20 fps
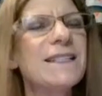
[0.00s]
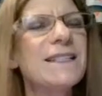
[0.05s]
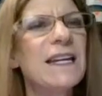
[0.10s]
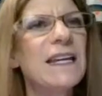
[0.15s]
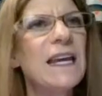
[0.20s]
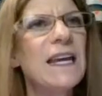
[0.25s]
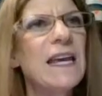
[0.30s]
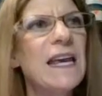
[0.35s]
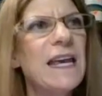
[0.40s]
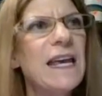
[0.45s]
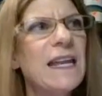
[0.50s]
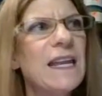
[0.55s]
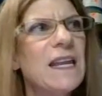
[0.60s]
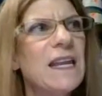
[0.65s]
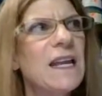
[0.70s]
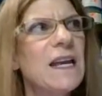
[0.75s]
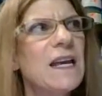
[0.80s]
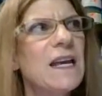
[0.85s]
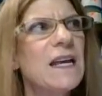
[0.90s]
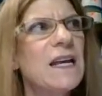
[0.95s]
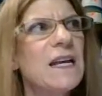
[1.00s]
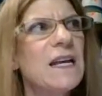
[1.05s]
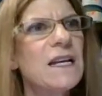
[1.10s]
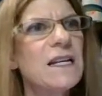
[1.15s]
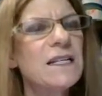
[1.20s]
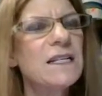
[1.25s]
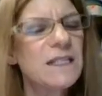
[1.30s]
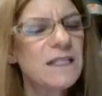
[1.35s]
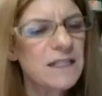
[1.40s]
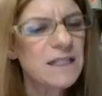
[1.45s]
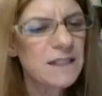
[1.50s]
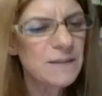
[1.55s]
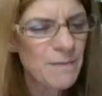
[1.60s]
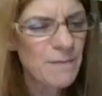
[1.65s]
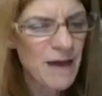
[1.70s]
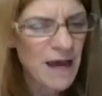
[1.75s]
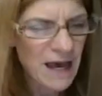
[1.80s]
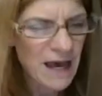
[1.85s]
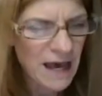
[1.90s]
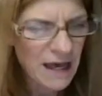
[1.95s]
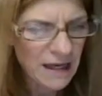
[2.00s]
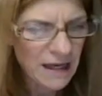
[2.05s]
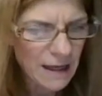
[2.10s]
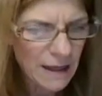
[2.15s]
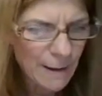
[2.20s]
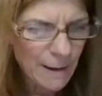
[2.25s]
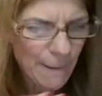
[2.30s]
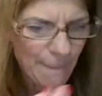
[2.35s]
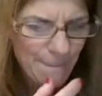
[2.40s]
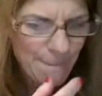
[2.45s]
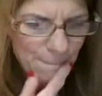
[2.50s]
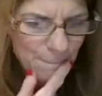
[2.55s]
to hit, smack.